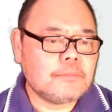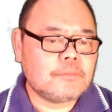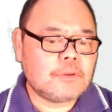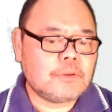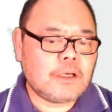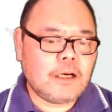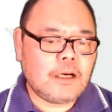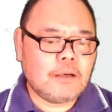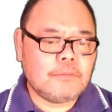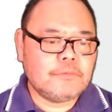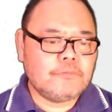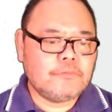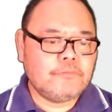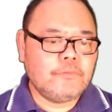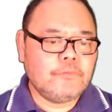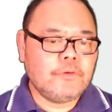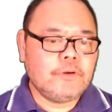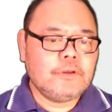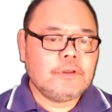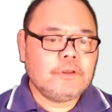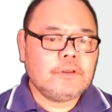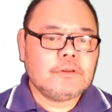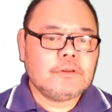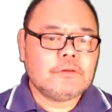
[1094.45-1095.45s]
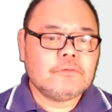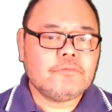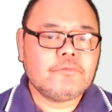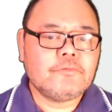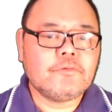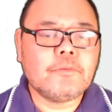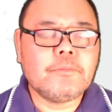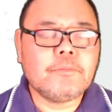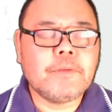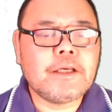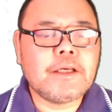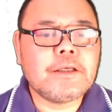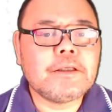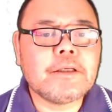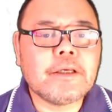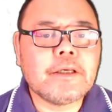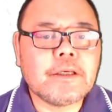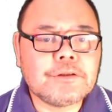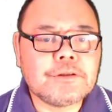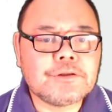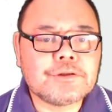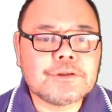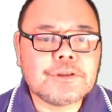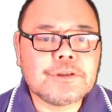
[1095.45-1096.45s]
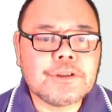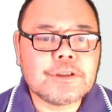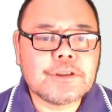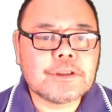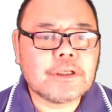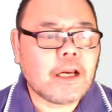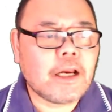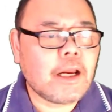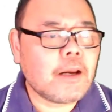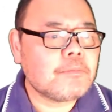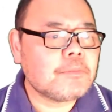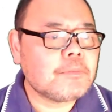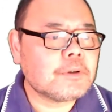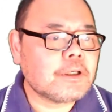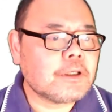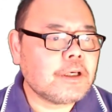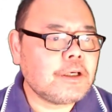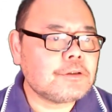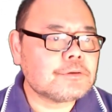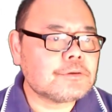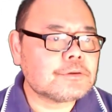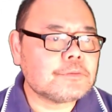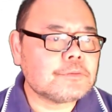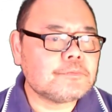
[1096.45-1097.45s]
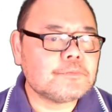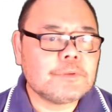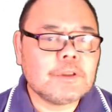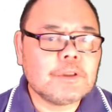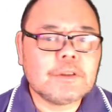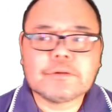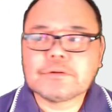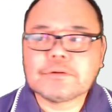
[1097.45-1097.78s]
problem for many engineering applications.